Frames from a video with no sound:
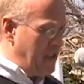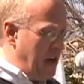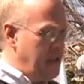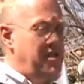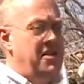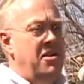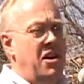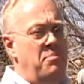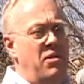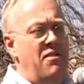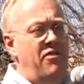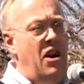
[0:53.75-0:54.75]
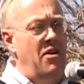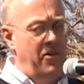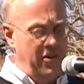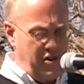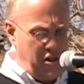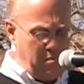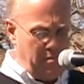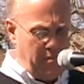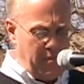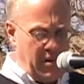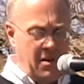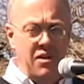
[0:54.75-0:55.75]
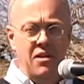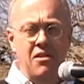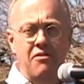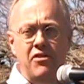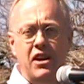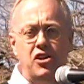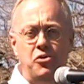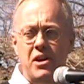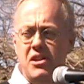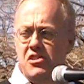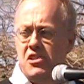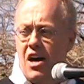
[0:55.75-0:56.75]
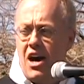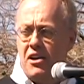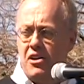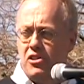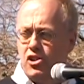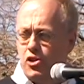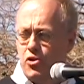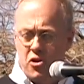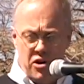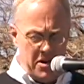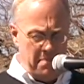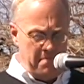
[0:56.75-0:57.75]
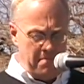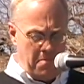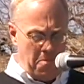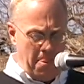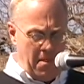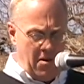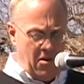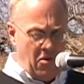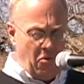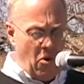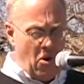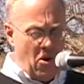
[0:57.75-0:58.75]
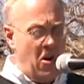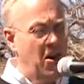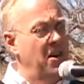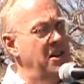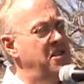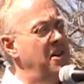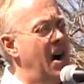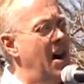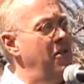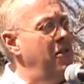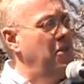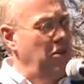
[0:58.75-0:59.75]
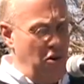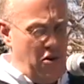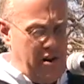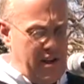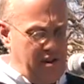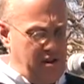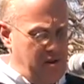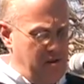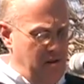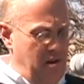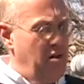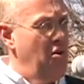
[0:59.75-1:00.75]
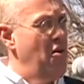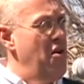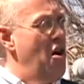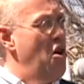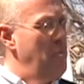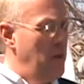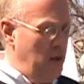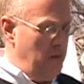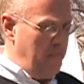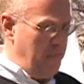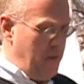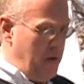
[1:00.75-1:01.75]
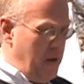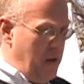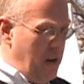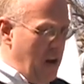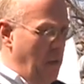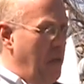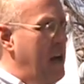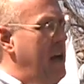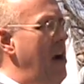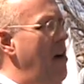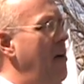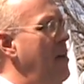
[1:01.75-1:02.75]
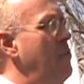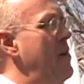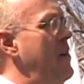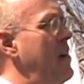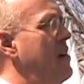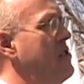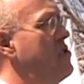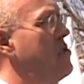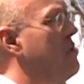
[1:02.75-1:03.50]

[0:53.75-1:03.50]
us above others. Victory is not assured. War is neither glorious nor noble, and we carry within us